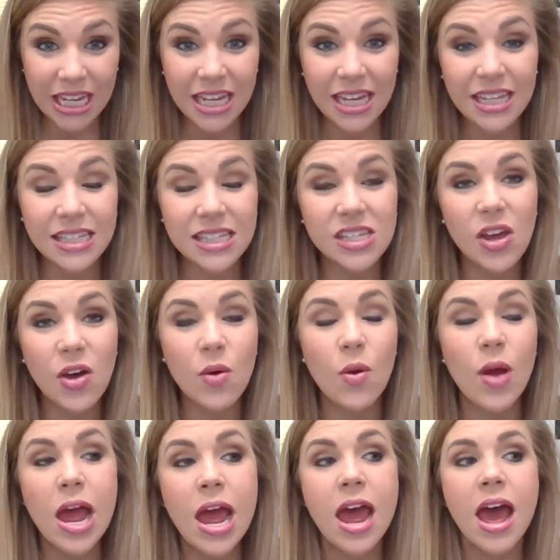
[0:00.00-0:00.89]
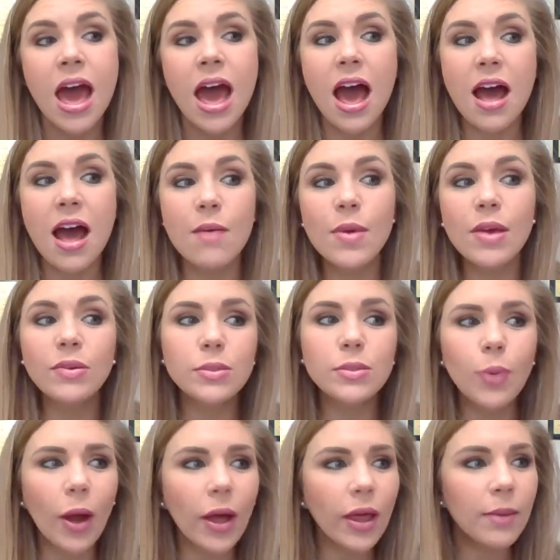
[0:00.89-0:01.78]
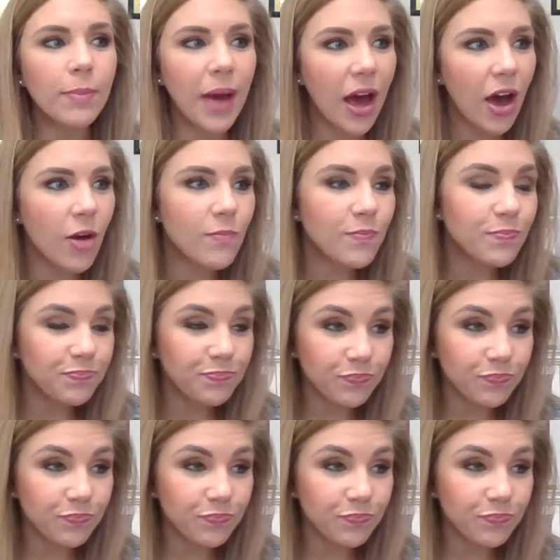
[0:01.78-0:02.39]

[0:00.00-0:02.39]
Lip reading: And so it was probably about